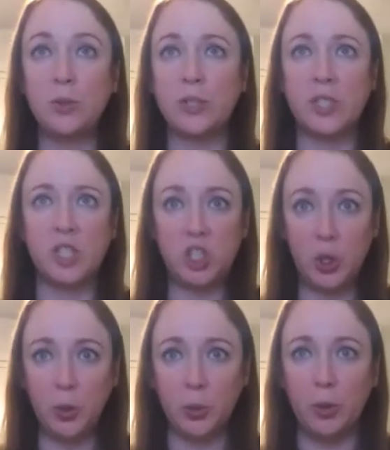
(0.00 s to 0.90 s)
was a
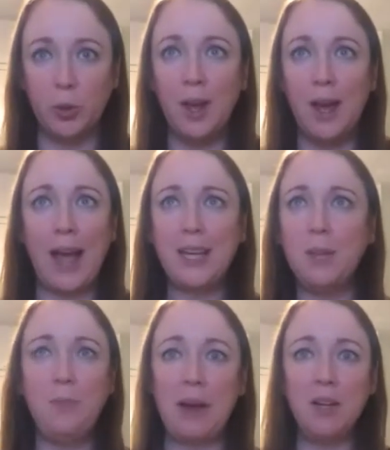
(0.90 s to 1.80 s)
zoo. I could
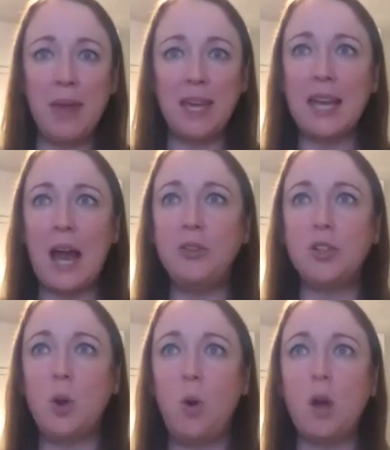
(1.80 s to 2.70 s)
barely make it out the
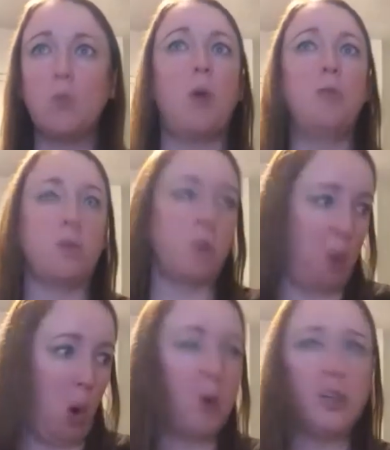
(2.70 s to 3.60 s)
door, what with the
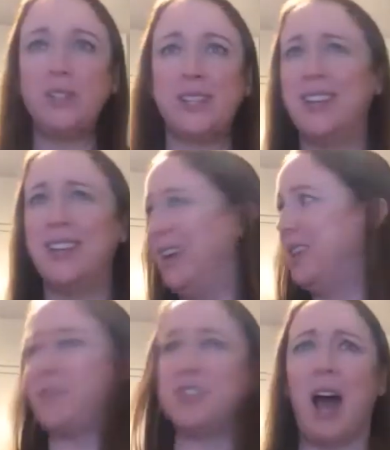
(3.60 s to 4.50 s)
reporters and the
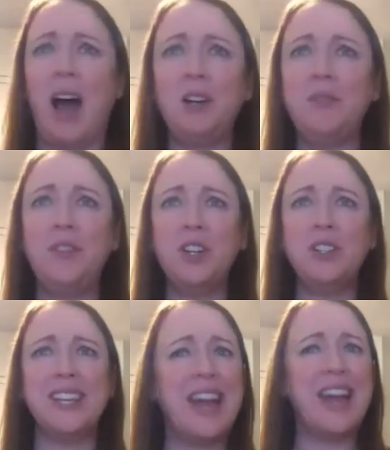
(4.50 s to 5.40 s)
photographers
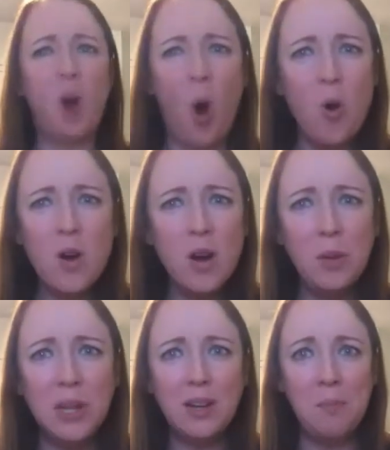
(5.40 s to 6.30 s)
and that
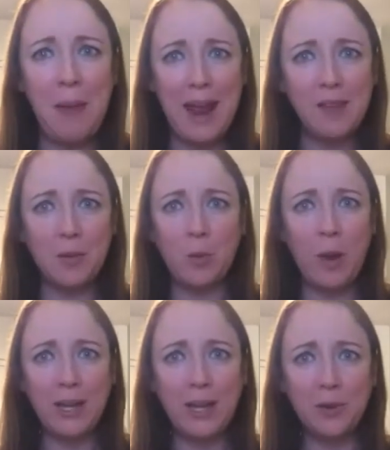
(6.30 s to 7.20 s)
horrible little man from the
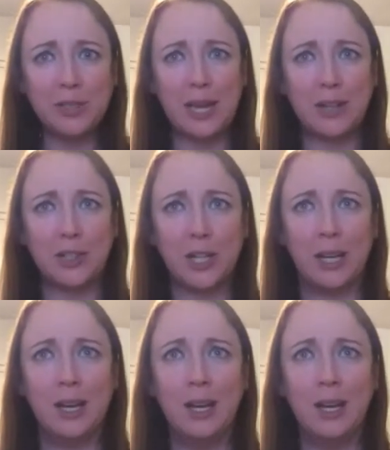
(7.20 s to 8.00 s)
radio station.